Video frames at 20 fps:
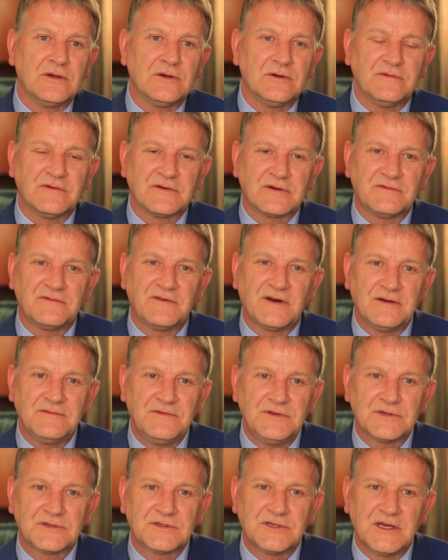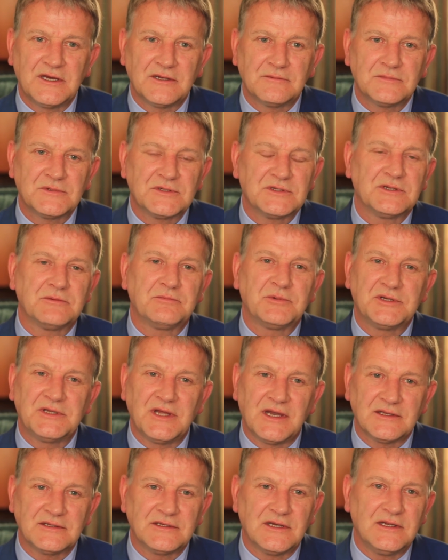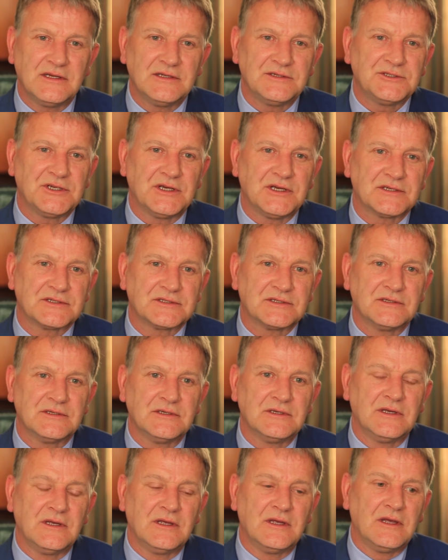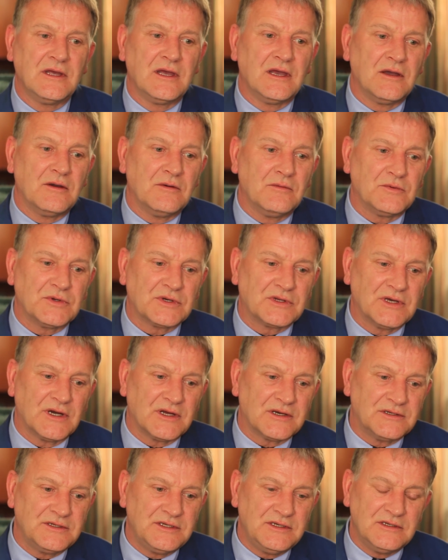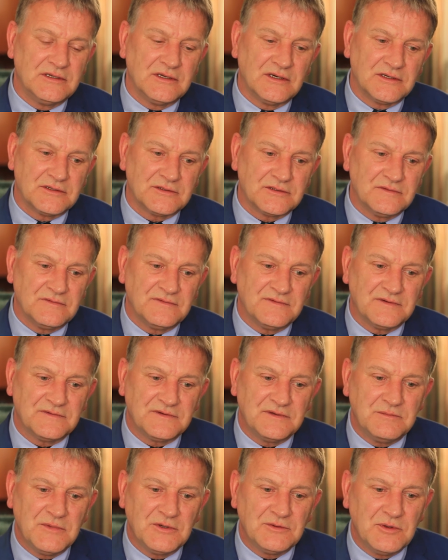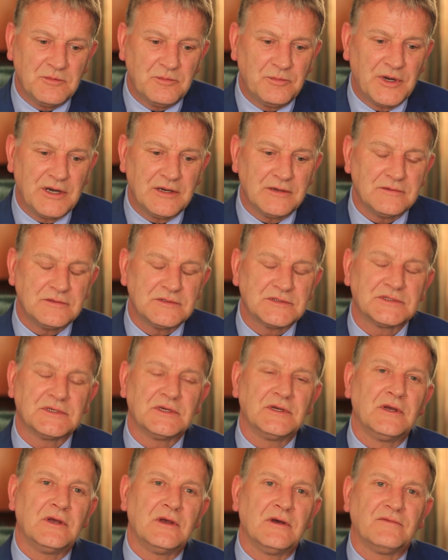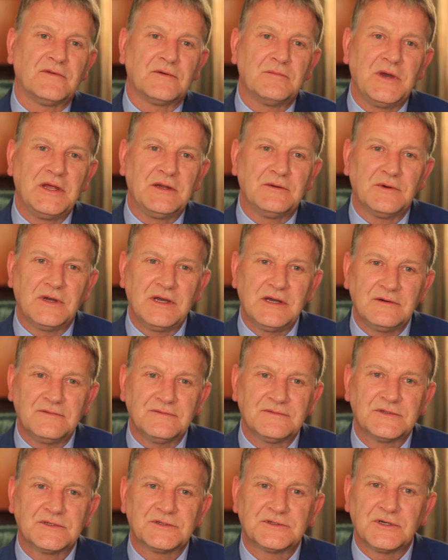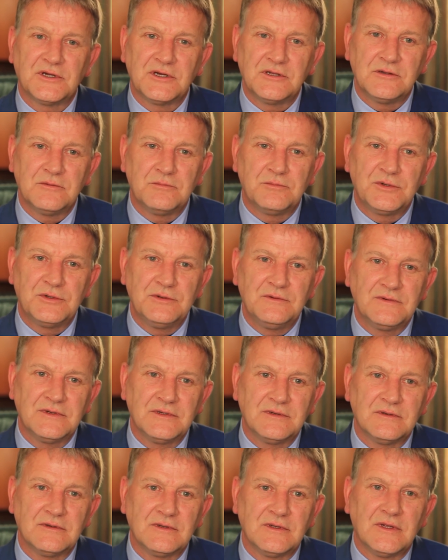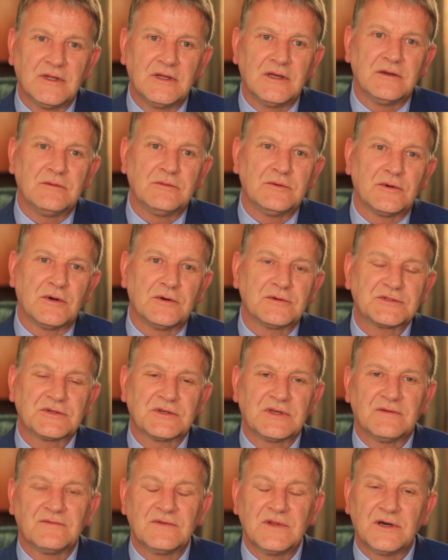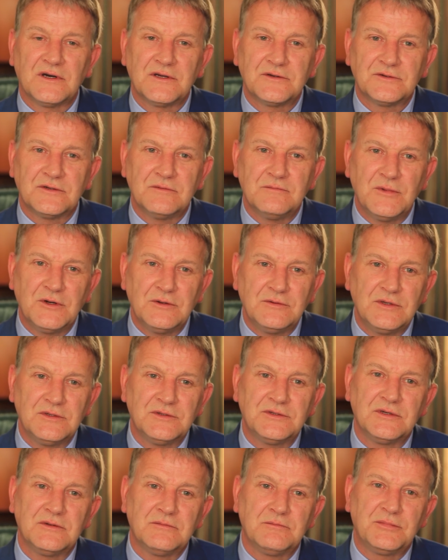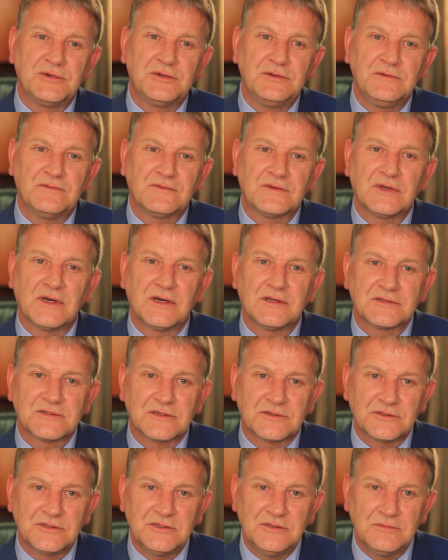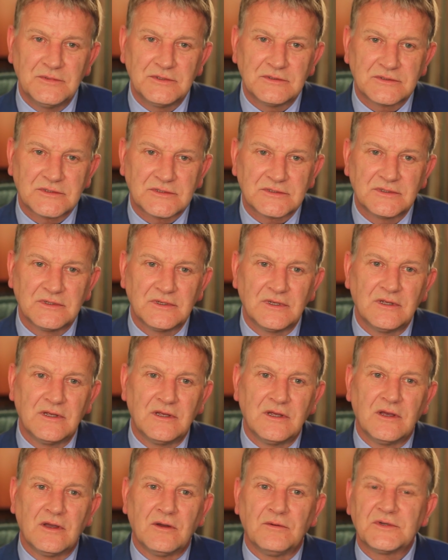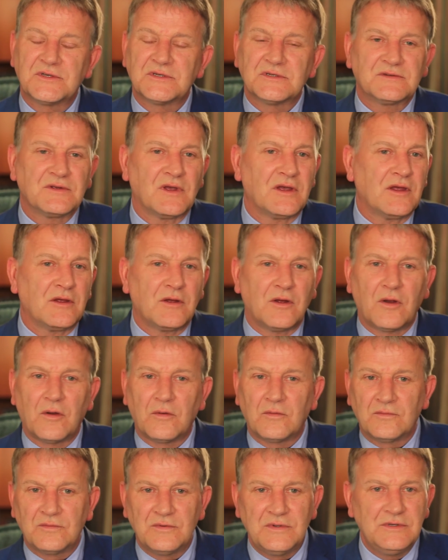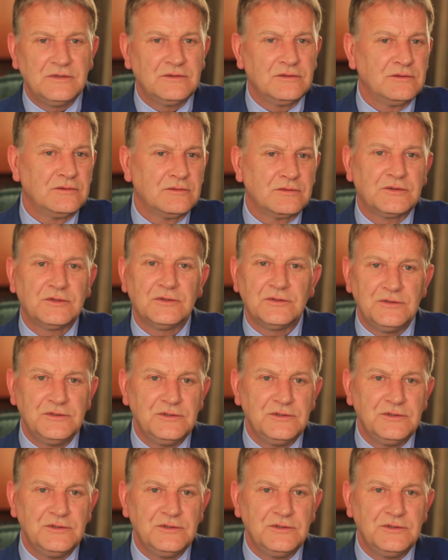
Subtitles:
over a 5-year term to protect the NHS. We're guaranteeing £150 million for mental health to try and improve it. We're also given £100 million to improve cancer treatments, which is real good